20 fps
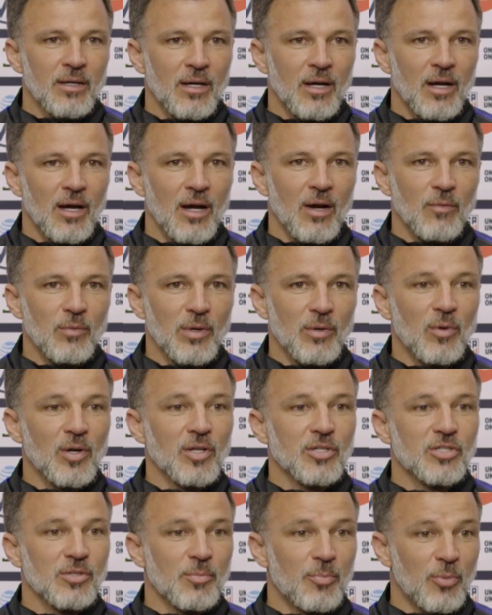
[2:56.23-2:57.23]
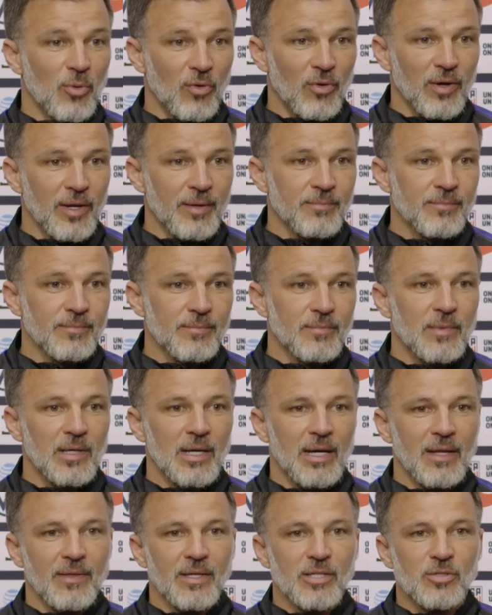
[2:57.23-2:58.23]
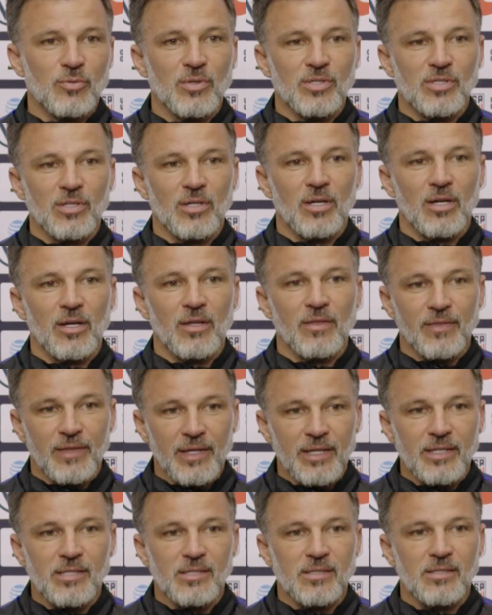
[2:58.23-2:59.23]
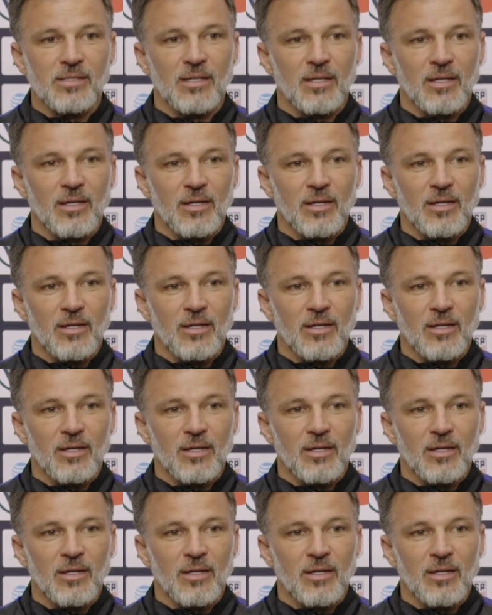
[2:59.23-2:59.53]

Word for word: uh, we want to support him. And this was a this